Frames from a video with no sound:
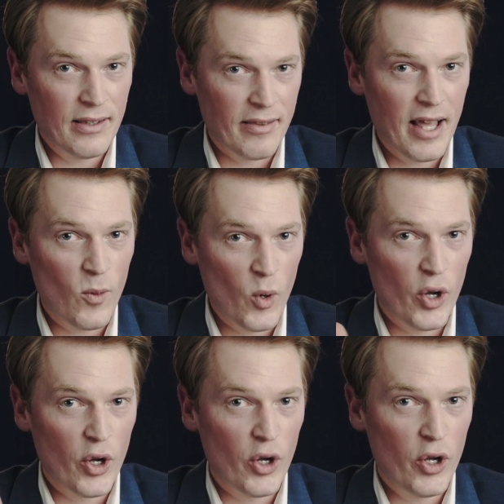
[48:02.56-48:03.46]
there
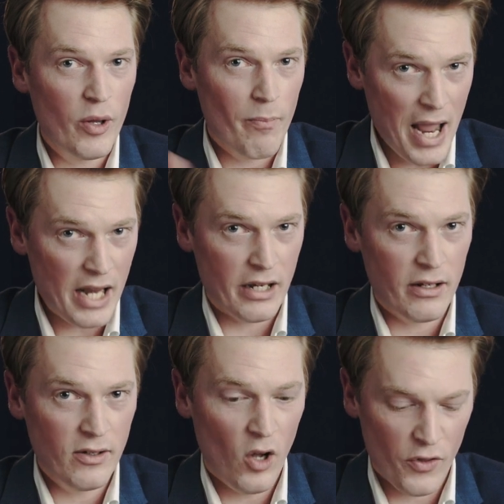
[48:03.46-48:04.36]
were men
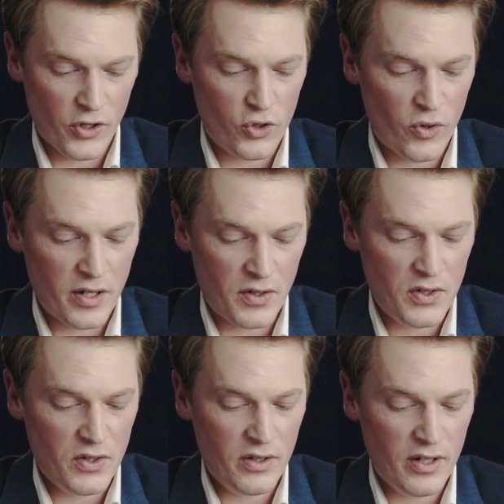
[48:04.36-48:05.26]
on the
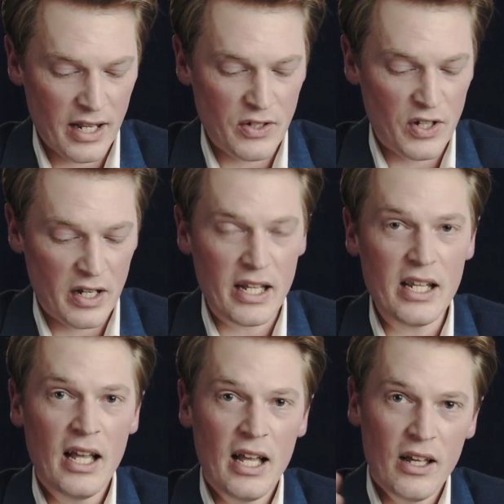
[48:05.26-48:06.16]
streets in
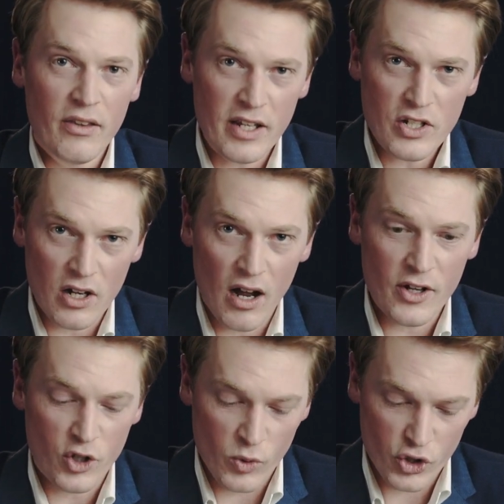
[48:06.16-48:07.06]
Sydney. These
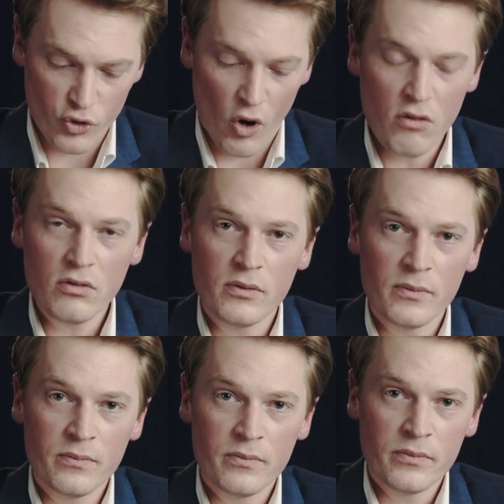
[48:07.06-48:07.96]
guys who were strong,
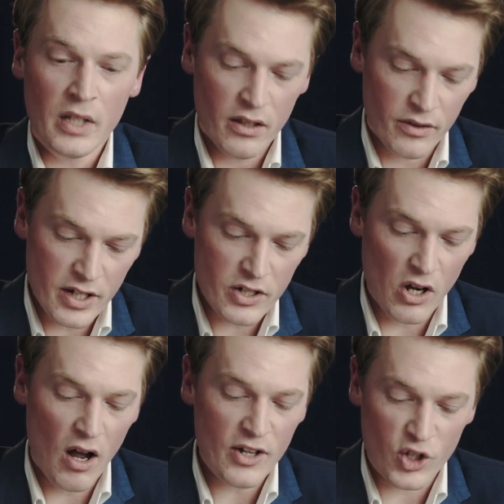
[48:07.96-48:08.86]
these
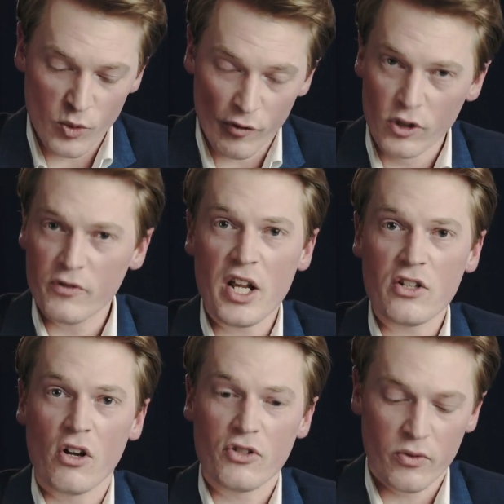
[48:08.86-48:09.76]
guys who were full of
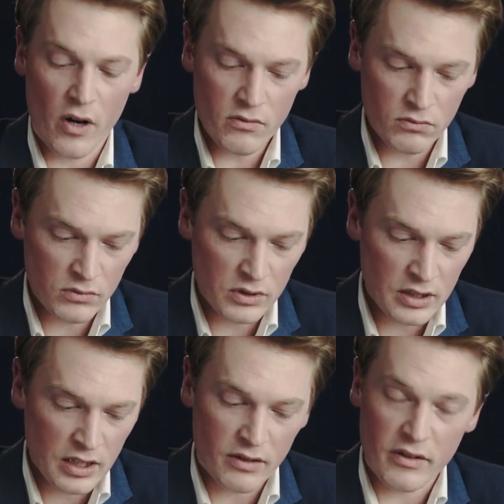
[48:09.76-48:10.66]
testosterone,
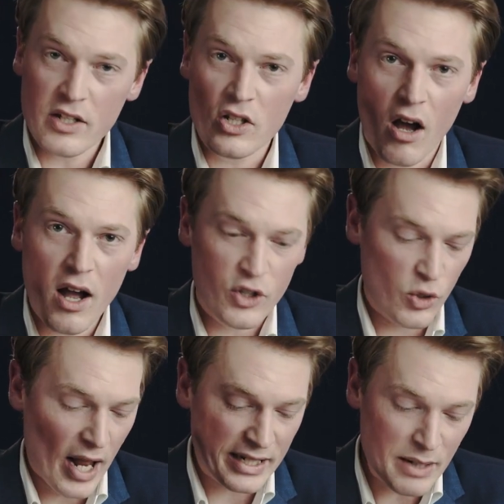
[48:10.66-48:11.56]
these guys who
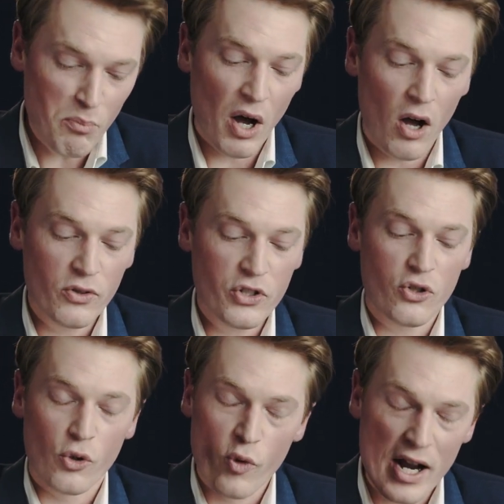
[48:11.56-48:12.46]
had an impulse
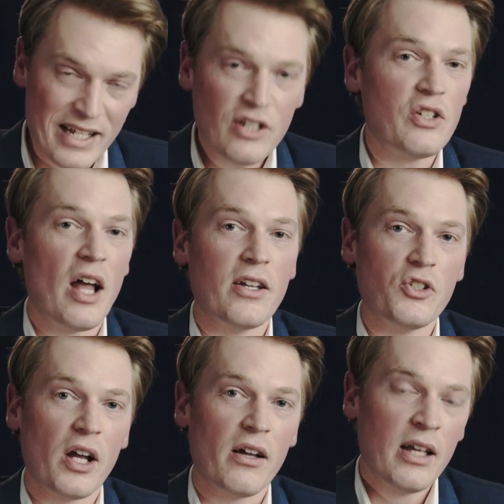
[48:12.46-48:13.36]
to run into
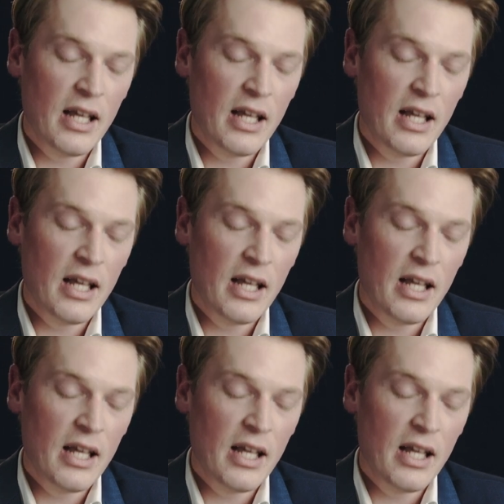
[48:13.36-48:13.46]
danger